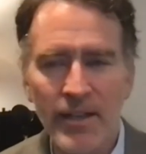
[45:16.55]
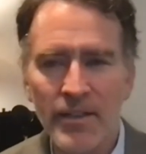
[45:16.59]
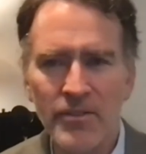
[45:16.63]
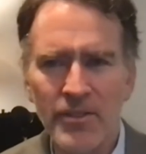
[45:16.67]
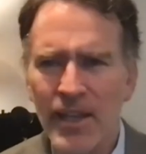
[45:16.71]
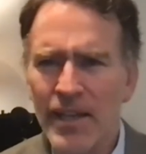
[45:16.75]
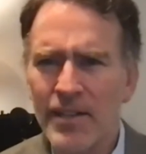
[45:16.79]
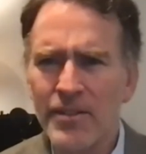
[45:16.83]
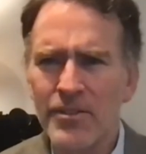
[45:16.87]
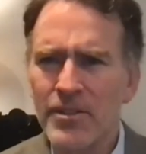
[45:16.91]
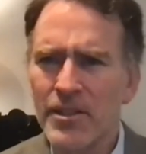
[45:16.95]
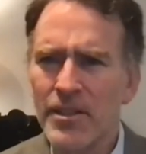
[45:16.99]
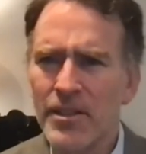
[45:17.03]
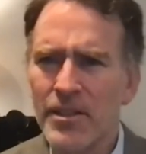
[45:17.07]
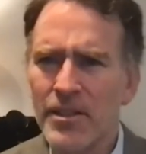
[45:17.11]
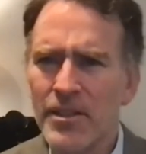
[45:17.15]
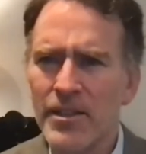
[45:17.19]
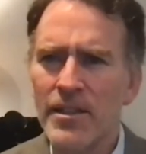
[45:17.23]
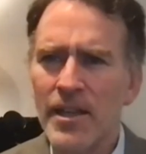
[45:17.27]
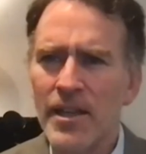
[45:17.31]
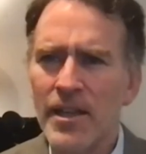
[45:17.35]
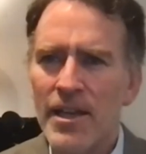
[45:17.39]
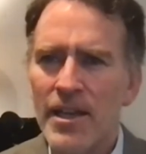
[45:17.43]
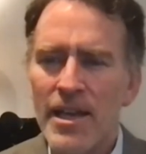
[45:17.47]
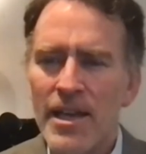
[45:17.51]
He's
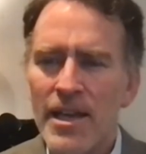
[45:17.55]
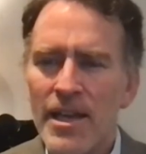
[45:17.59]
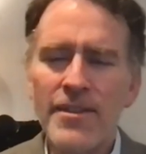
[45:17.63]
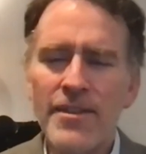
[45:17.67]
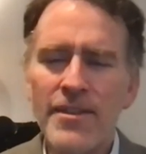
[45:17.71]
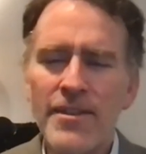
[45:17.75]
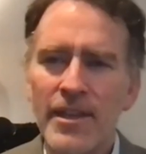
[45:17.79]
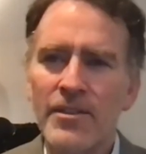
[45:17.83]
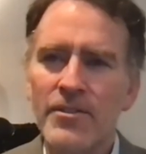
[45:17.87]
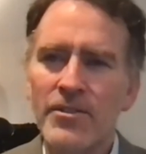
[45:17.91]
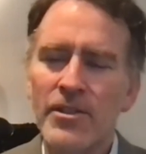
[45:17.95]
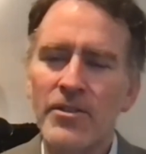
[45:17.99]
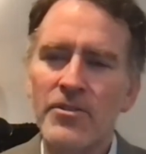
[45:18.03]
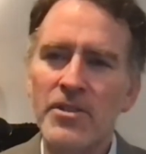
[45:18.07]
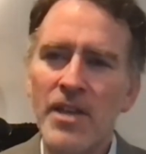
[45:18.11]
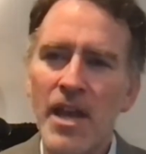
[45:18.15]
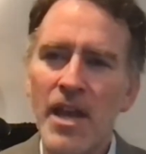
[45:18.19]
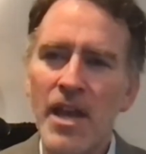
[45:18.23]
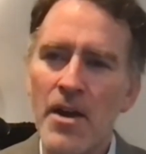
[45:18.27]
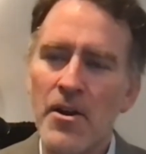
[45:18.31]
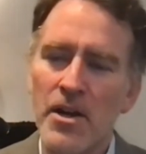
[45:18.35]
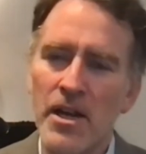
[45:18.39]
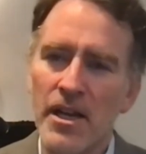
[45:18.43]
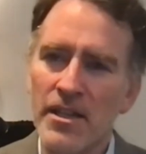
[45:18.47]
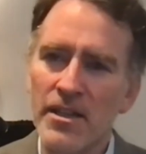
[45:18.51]
actually he thinks he's
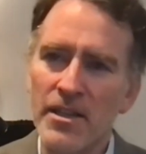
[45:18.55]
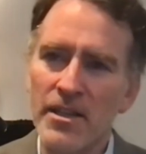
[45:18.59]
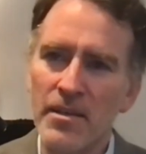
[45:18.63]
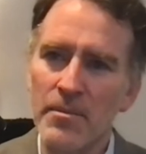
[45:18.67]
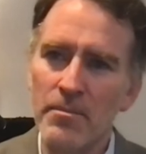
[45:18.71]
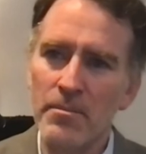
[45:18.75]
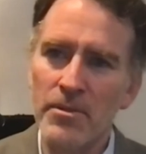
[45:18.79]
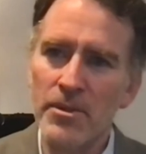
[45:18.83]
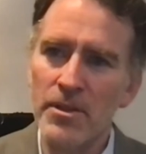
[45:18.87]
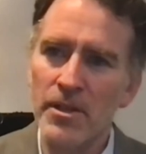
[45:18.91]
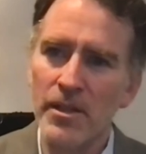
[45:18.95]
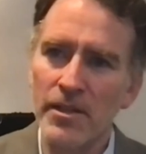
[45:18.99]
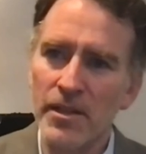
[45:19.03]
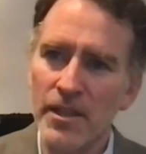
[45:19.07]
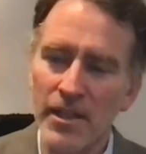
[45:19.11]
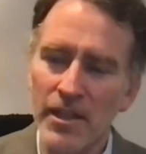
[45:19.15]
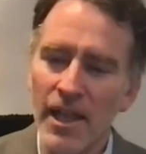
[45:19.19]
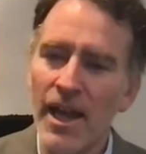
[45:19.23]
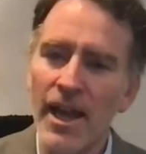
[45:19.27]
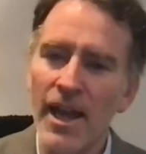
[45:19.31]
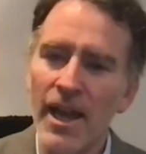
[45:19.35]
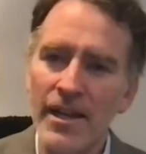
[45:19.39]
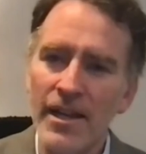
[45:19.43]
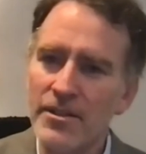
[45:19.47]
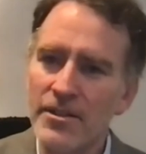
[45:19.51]
carrying the, the
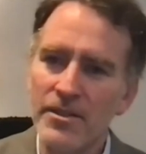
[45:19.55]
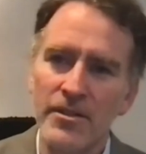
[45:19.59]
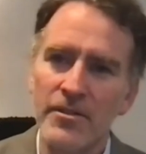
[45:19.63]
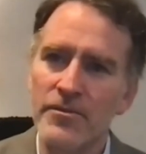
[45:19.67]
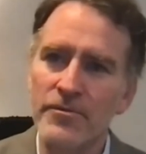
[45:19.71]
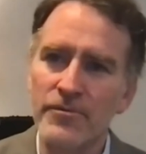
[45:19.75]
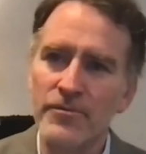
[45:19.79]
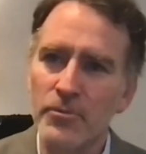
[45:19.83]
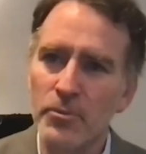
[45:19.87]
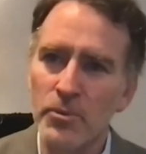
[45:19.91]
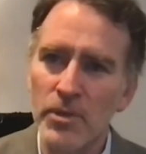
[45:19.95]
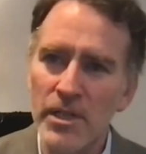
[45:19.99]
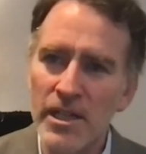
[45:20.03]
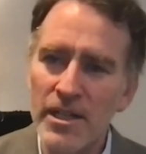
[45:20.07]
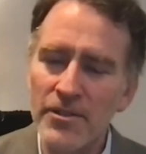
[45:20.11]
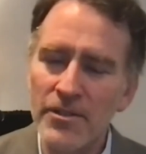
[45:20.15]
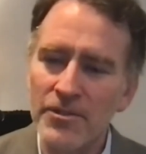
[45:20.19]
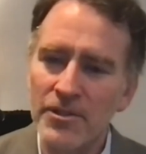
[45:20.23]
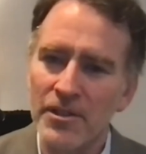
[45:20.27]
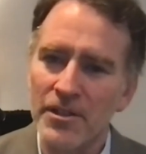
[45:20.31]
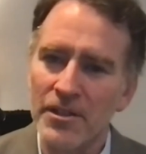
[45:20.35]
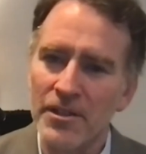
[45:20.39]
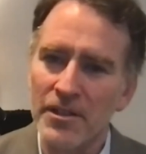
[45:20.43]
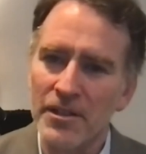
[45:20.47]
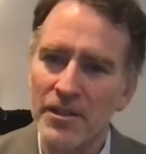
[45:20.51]
light of
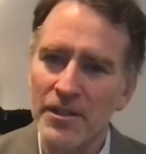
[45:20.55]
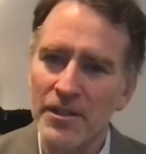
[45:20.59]
reason